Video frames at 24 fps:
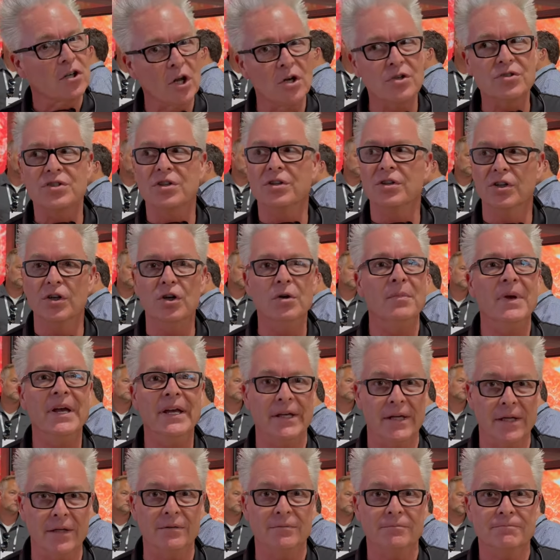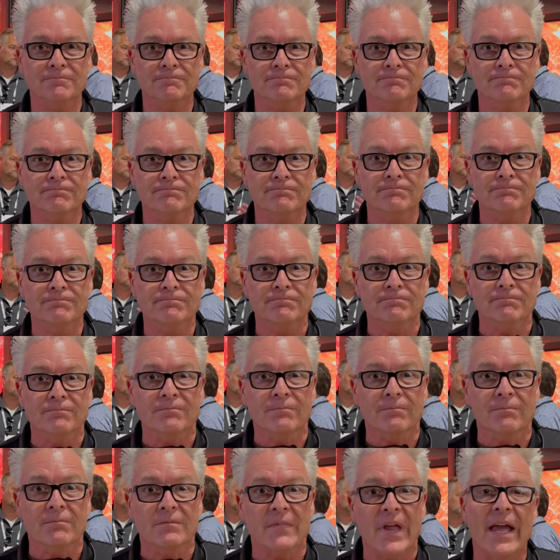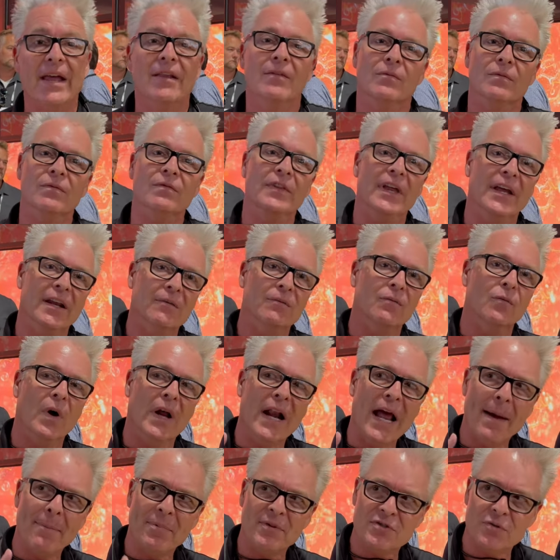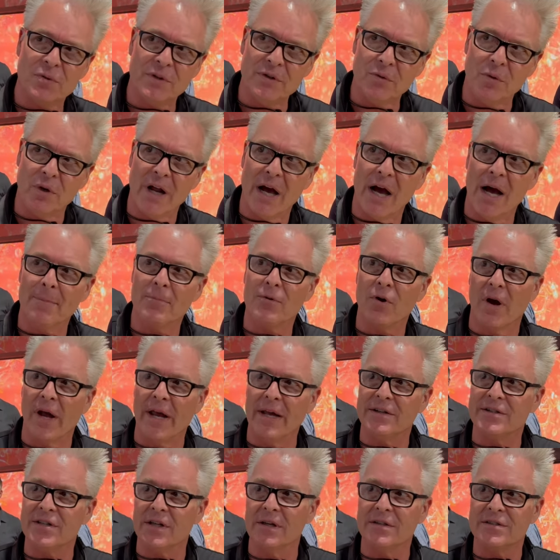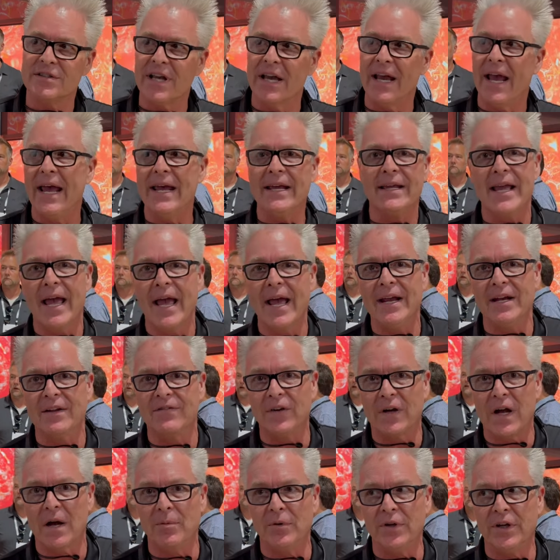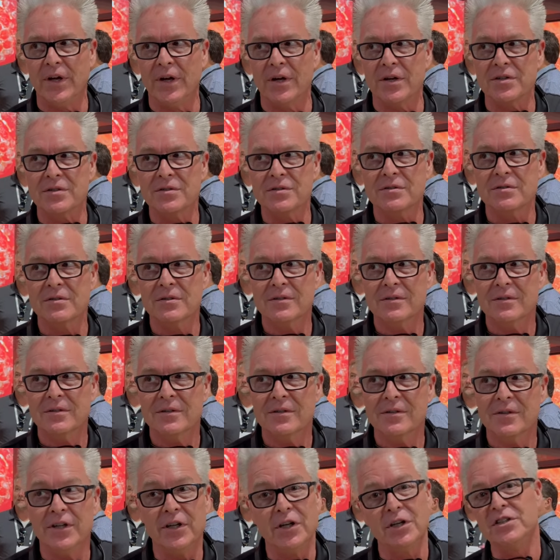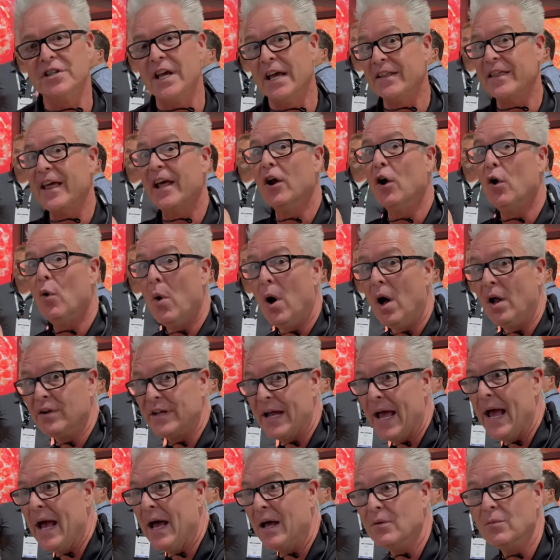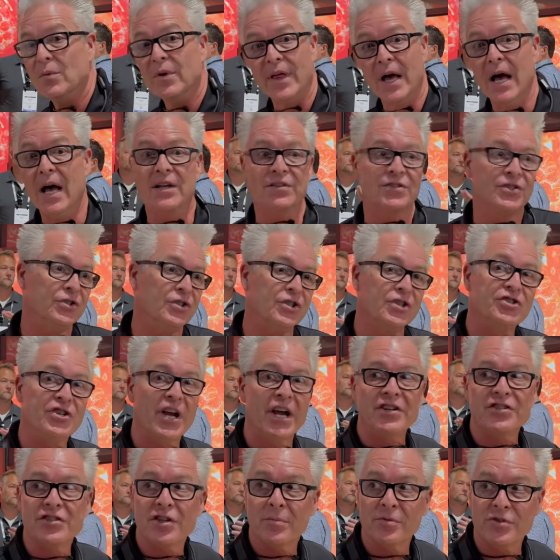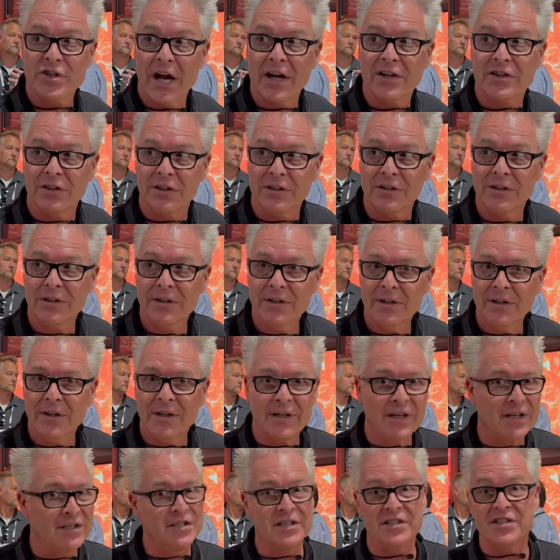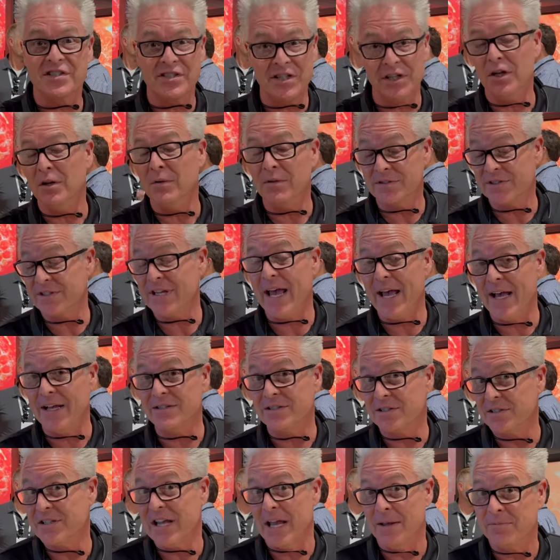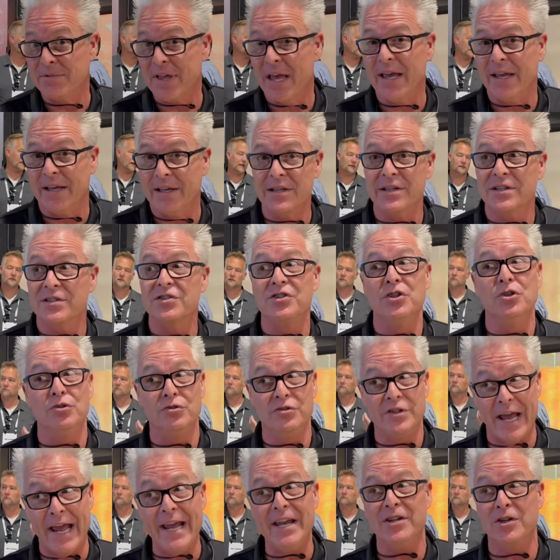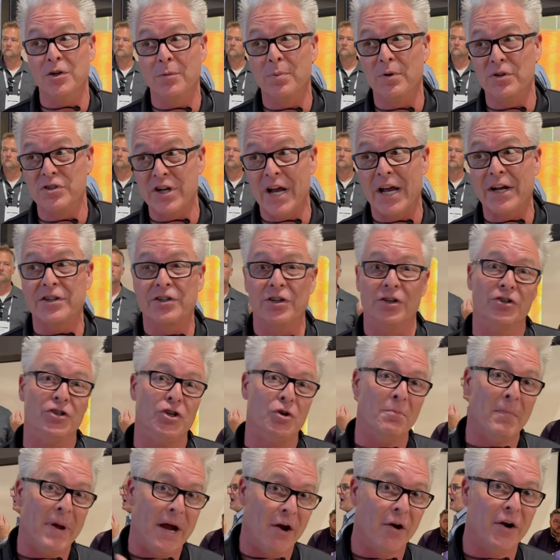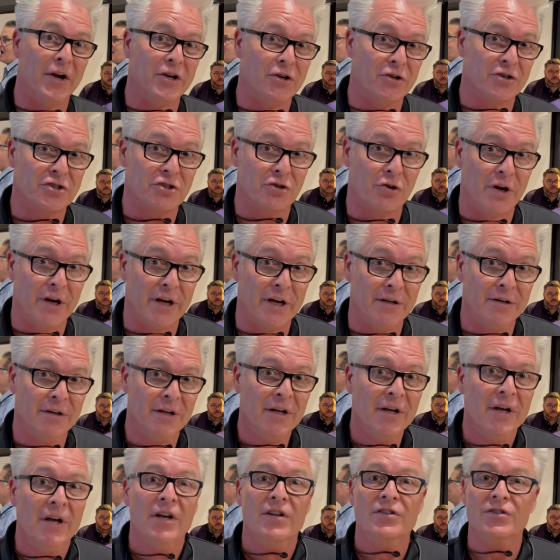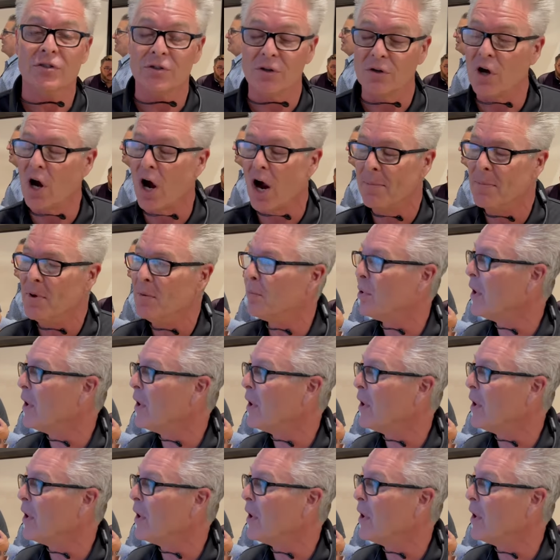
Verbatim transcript: closer to a million. And then what happens when you want to upgrade to say 8K in a couple years? You're going to take that whole wall down. With us, you just change the projector because it still says the same thing: is you date your projector, you marry your screen. The carbon